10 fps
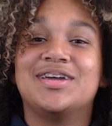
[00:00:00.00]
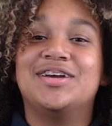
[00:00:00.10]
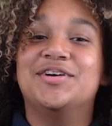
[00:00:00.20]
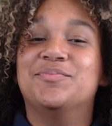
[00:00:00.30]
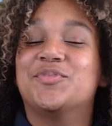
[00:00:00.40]

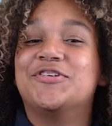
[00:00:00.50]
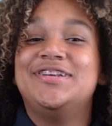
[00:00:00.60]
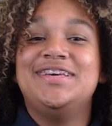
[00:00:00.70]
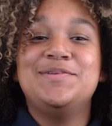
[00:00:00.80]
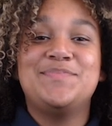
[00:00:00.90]
Good
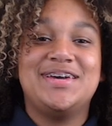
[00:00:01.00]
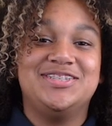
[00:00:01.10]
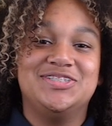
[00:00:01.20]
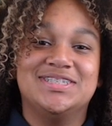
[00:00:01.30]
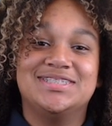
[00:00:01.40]
morning,
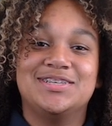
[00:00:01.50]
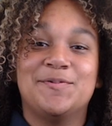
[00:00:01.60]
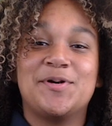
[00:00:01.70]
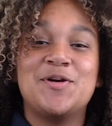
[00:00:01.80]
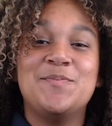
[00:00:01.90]
Patriots.
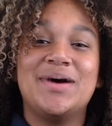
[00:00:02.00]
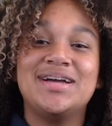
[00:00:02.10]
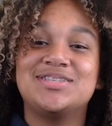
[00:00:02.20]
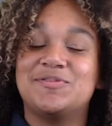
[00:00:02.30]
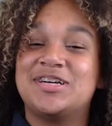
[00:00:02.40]
Welcome
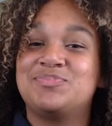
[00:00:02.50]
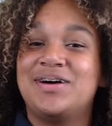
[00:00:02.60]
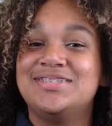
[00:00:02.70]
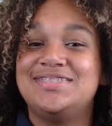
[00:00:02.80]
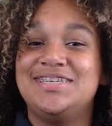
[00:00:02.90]
back to Rex
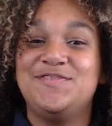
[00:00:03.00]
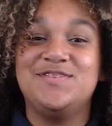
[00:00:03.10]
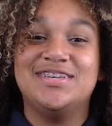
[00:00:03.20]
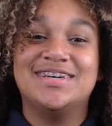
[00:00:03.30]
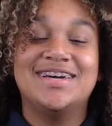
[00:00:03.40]
Pines
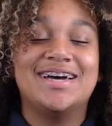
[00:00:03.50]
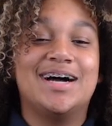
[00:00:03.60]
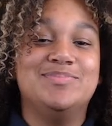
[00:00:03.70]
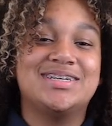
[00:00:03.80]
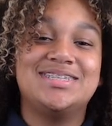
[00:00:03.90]
TV.
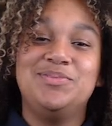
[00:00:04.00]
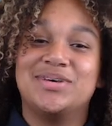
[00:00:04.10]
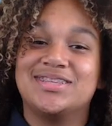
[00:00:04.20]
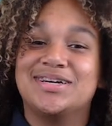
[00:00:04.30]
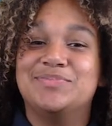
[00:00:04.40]
I'm Destiny
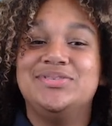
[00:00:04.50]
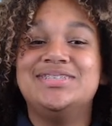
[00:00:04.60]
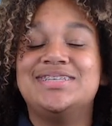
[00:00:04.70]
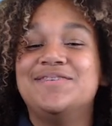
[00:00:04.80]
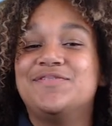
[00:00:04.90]
Mata.
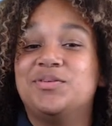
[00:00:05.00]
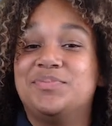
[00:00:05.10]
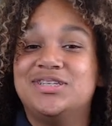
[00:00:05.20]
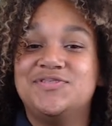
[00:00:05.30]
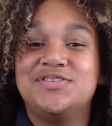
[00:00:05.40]
Please stand for the
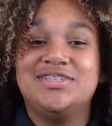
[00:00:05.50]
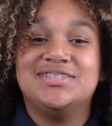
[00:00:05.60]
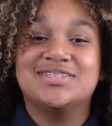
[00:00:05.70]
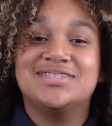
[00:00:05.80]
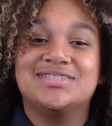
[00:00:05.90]
Pledge of
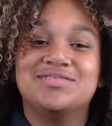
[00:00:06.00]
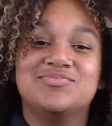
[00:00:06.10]
Allegiance.